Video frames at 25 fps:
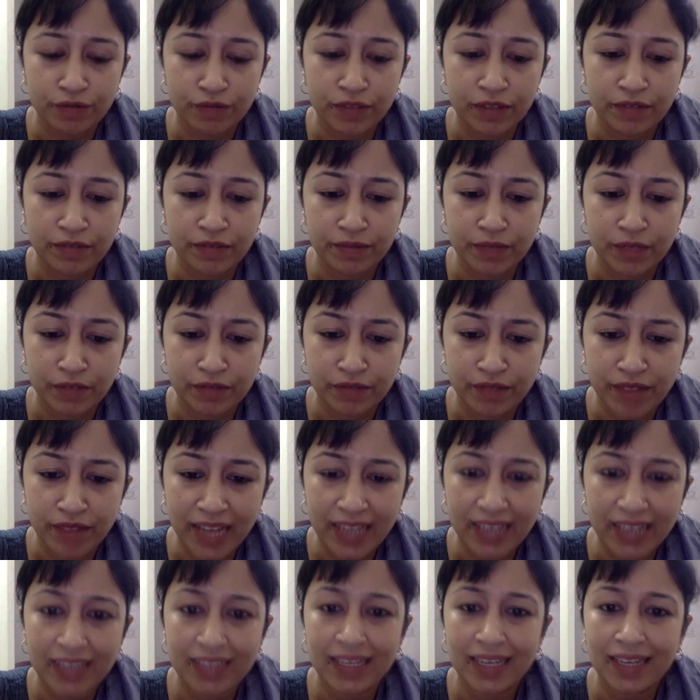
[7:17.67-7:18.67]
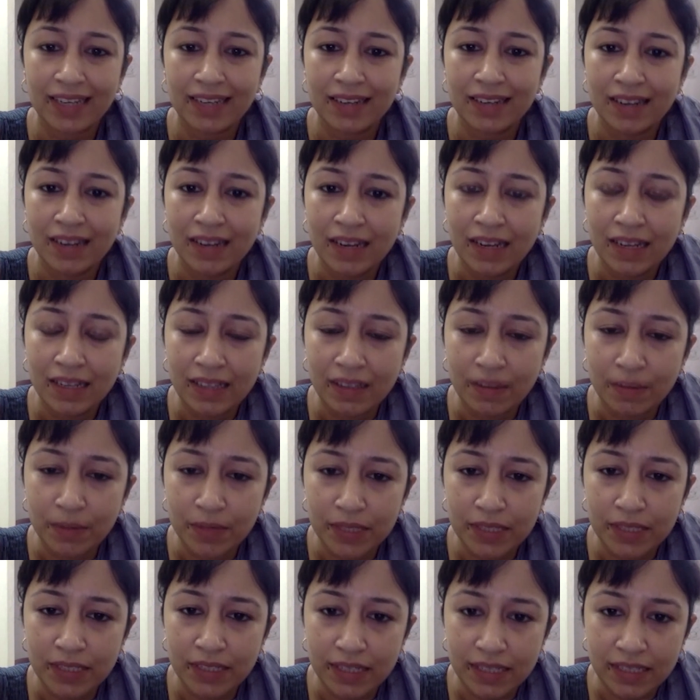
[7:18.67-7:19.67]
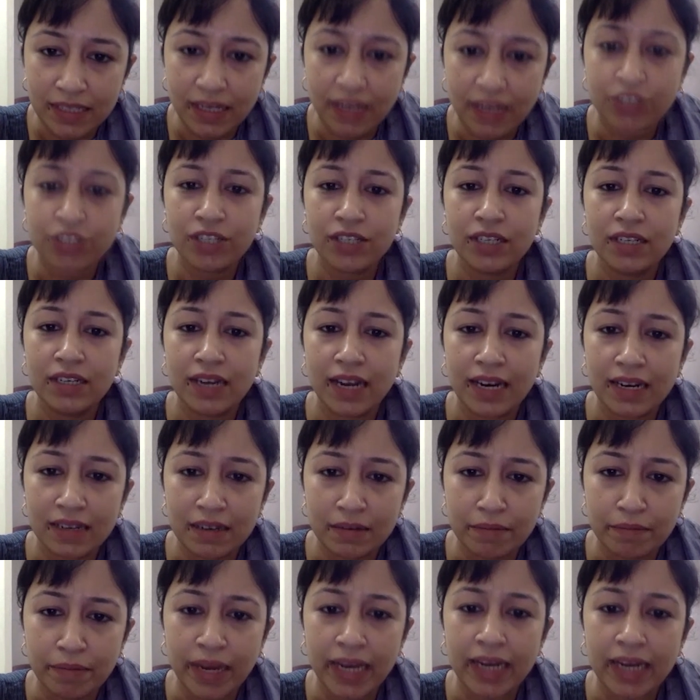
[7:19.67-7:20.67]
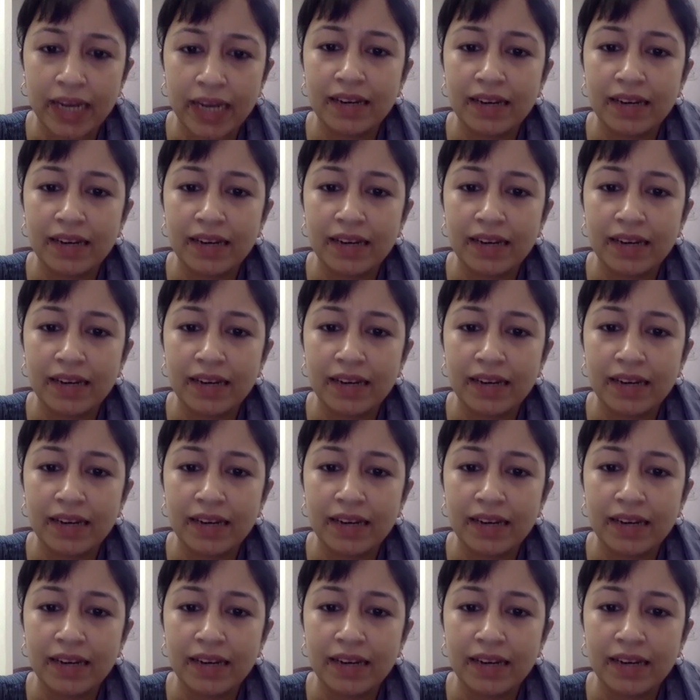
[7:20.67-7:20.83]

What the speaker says: the fact that there was discussion and debate